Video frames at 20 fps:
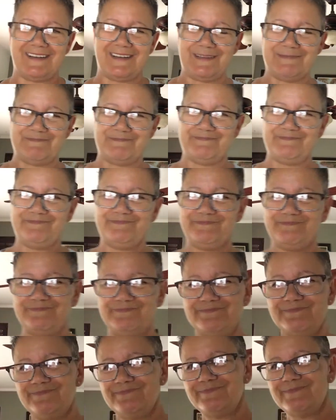him?
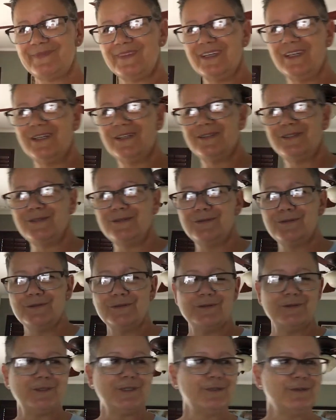
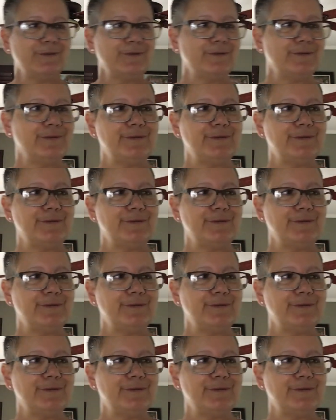You